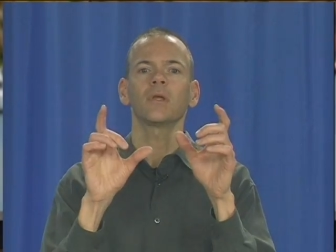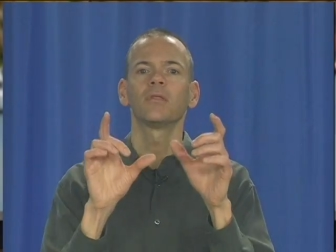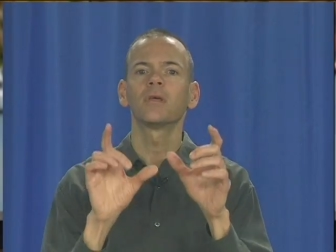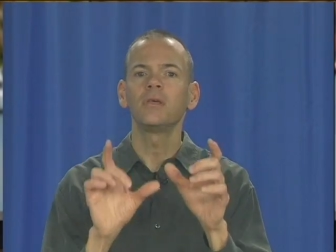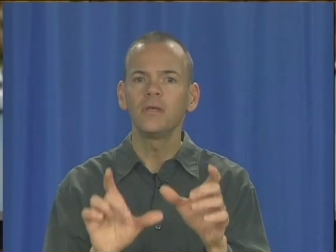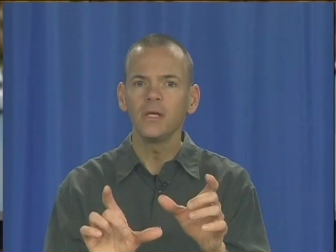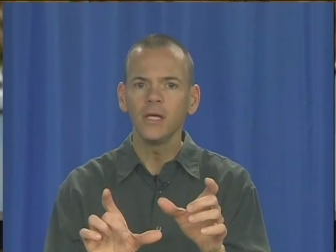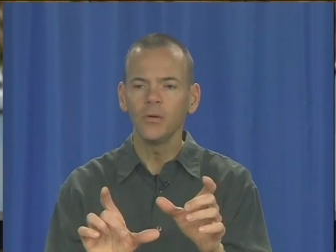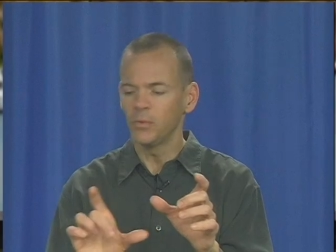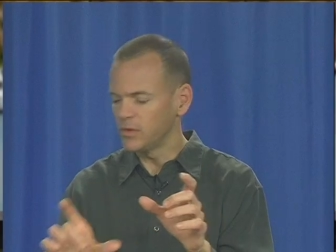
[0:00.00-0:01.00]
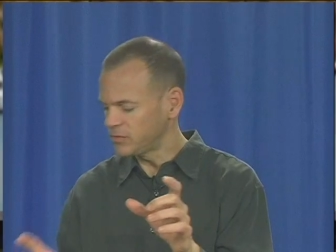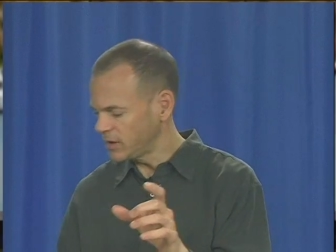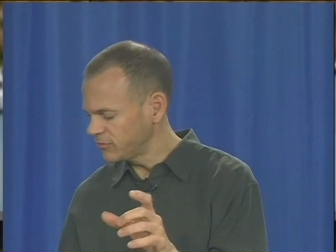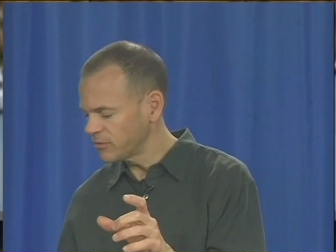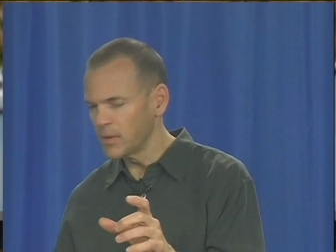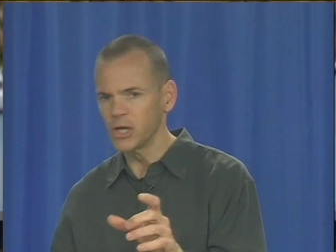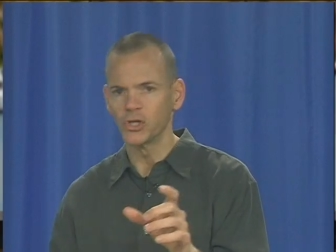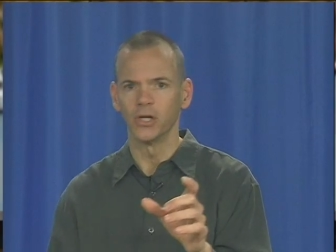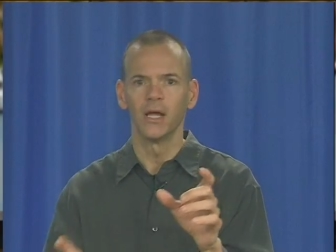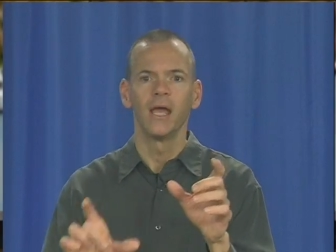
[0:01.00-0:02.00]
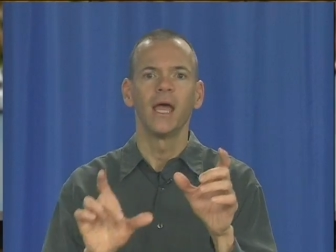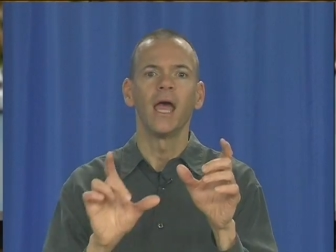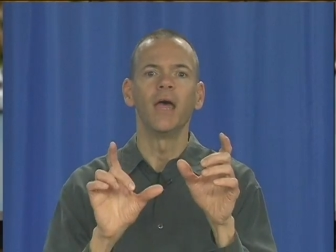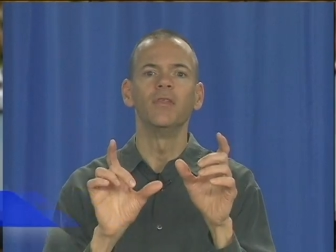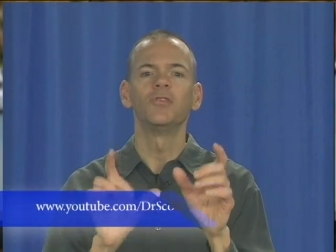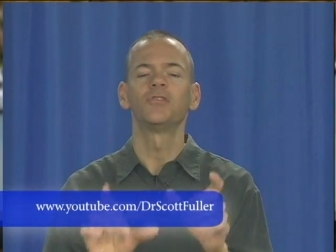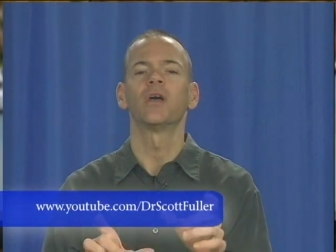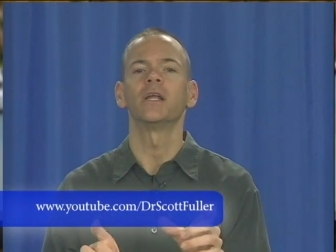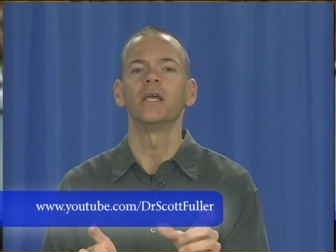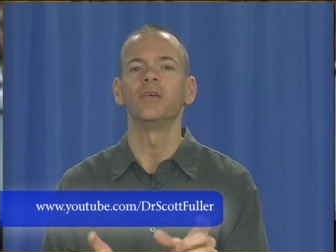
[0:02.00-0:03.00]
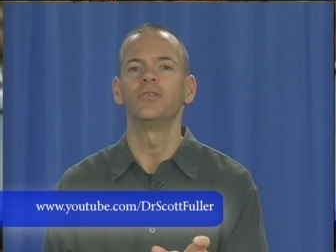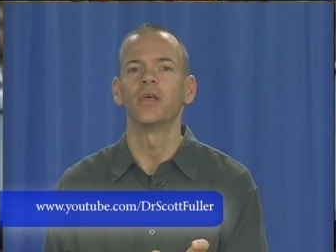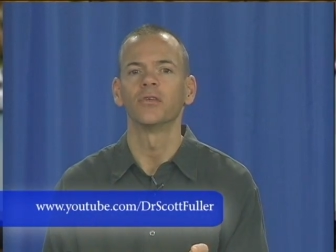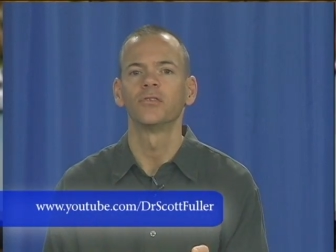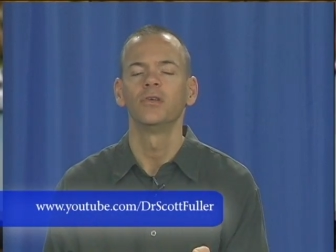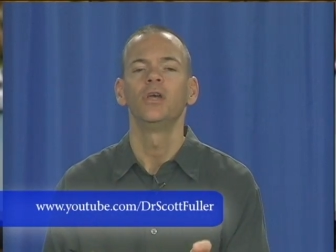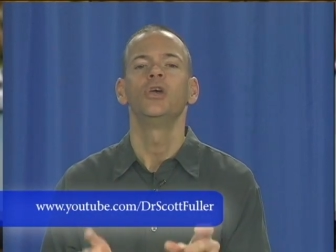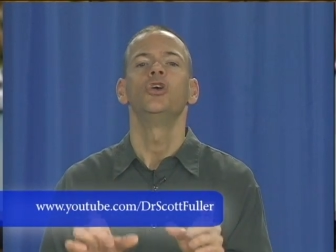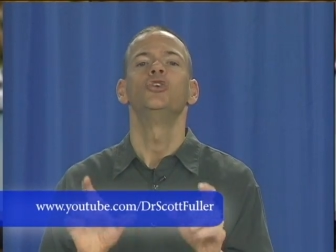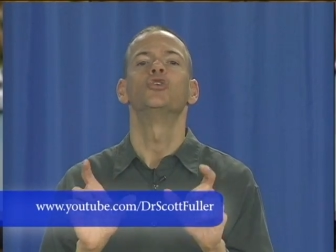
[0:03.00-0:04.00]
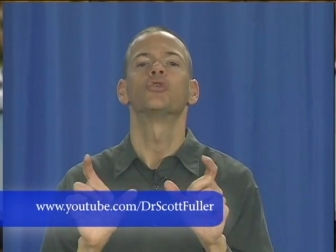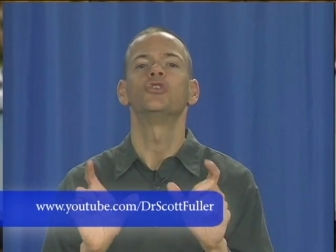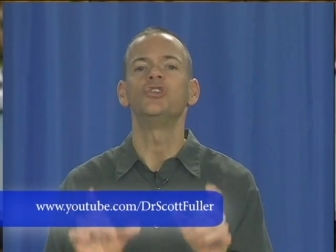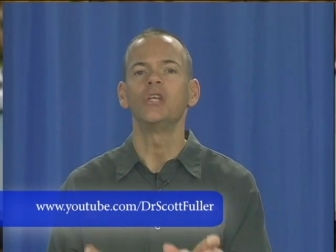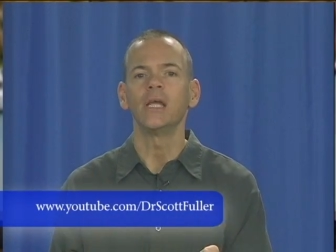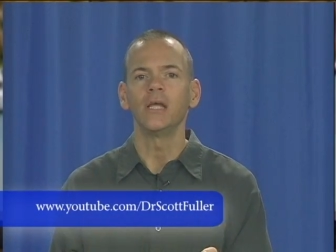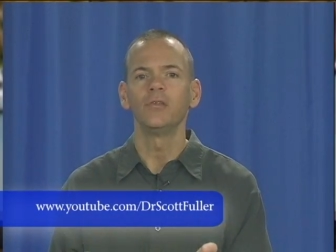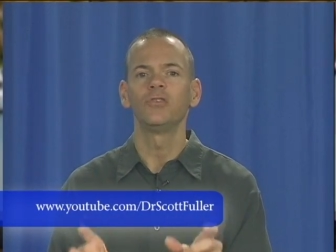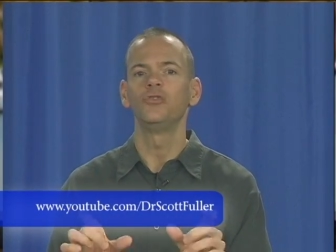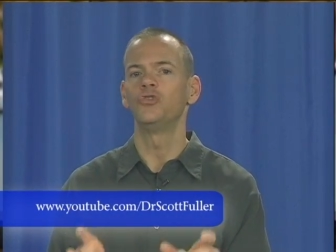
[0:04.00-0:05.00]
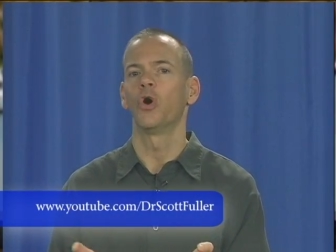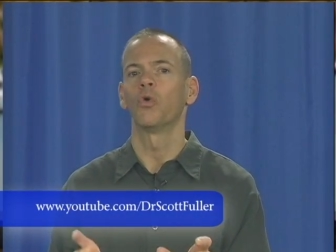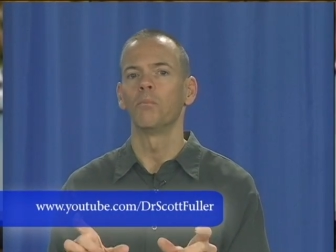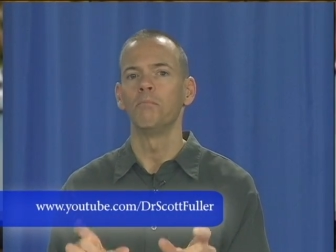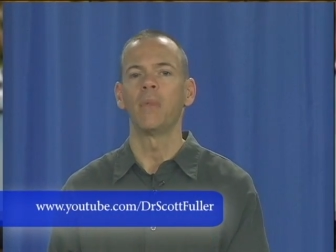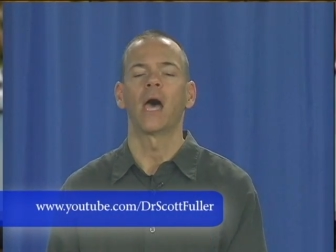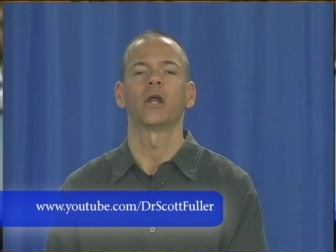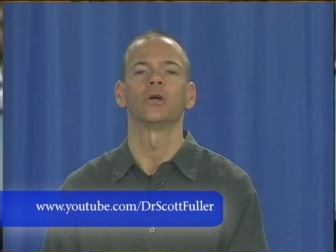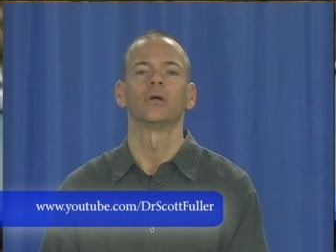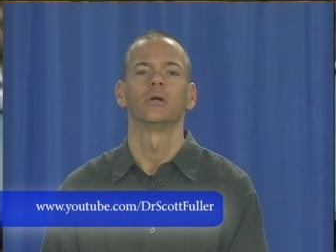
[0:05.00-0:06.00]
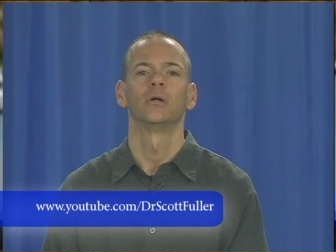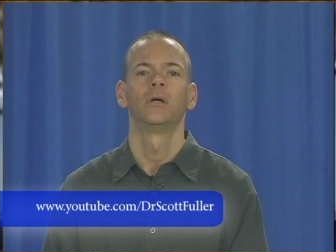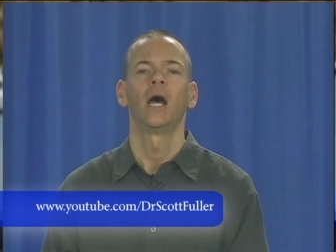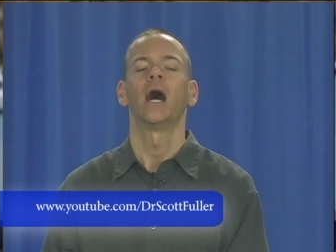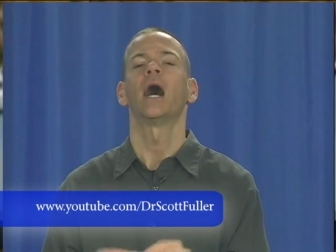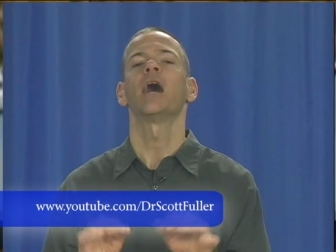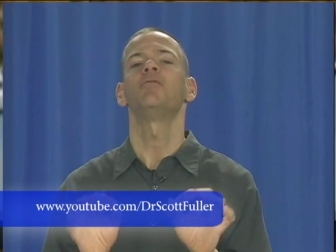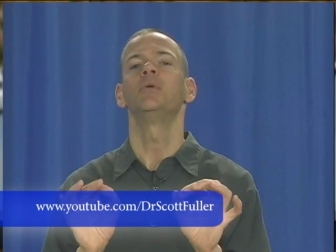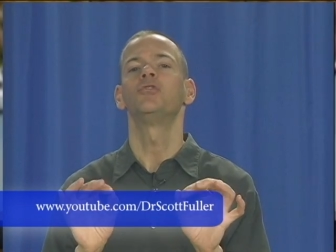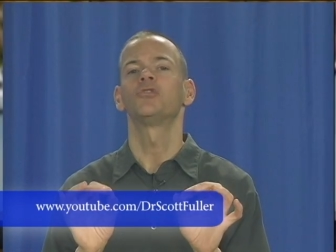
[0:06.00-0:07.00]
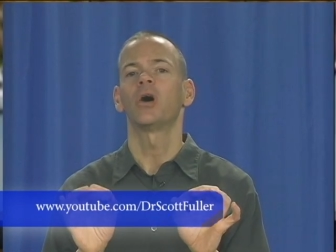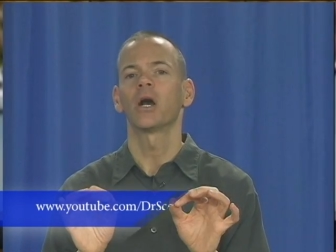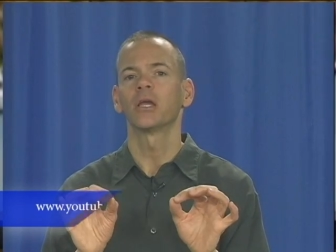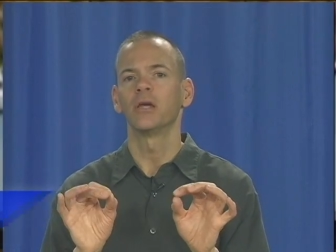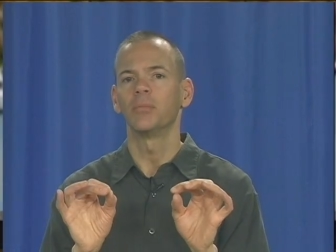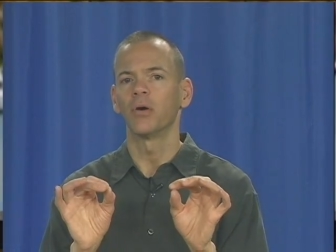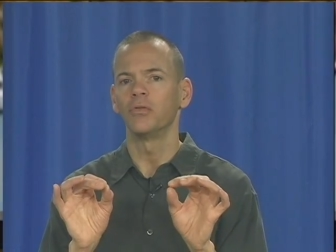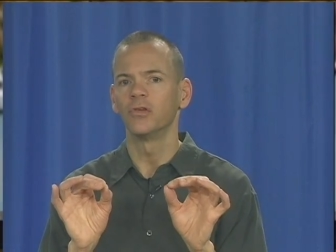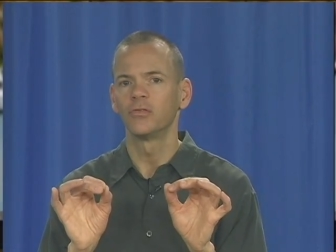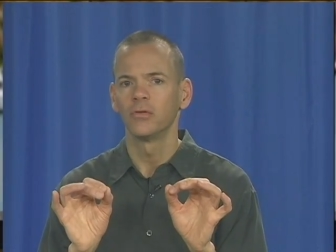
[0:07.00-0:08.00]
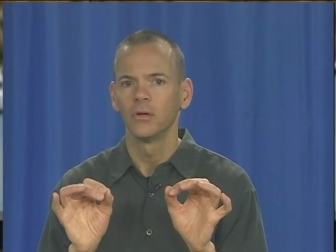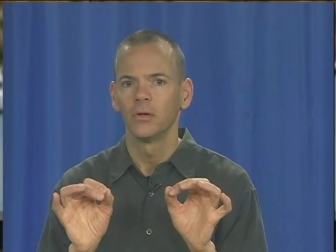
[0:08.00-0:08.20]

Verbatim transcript: The key with this information and this study is this: your genes don't matter. I've been talking about this